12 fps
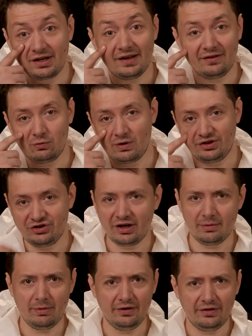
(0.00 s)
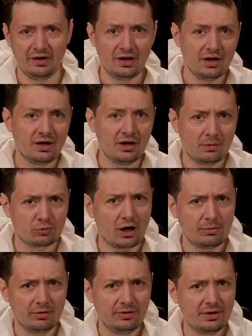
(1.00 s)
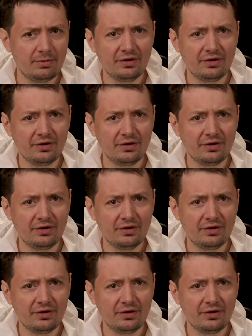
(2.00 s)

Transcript: "guess what chicken butt?" Probably, but